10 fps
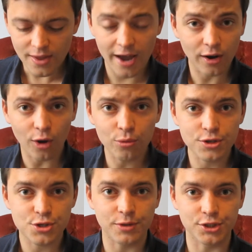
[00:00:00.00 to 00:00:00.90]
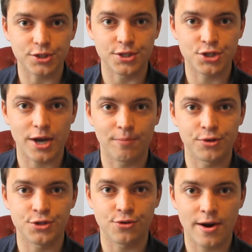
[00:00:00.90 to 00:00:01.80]
And I would have switched these
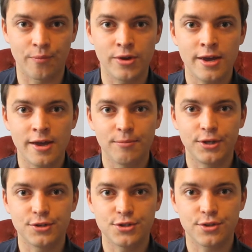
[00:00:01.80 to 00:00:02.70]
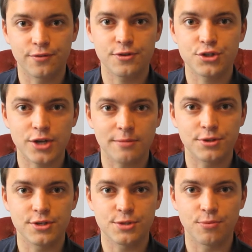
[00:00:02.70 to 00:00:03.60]
chapters around because the first
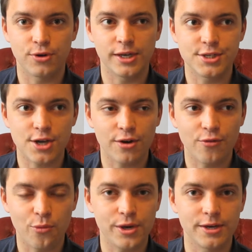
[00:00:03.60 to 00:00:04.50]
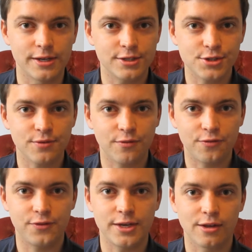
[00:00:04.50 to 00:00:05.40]
chapter of this book is kind of weird. It doesn't
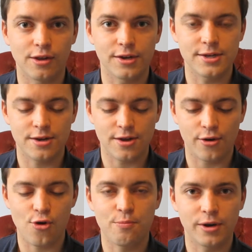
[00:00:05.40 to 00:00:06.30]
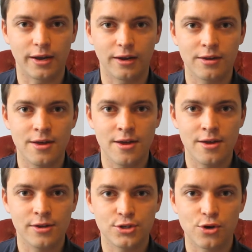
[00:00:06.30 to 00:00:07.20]
feel like an opening
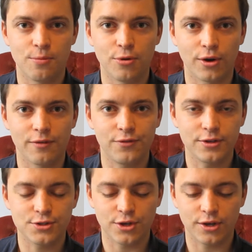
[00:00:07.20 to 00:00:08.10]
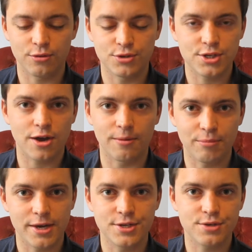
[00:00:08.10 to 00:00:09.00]
to a book. It feels like it was cut and
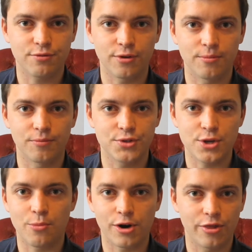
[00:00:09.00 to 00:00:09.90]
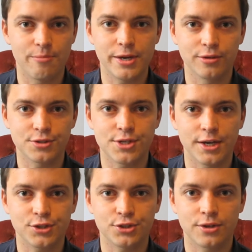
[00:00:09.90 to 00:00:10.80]
paste from somewhere in the middle
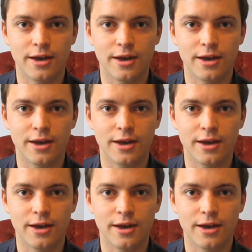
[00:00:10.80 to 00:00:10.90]
section.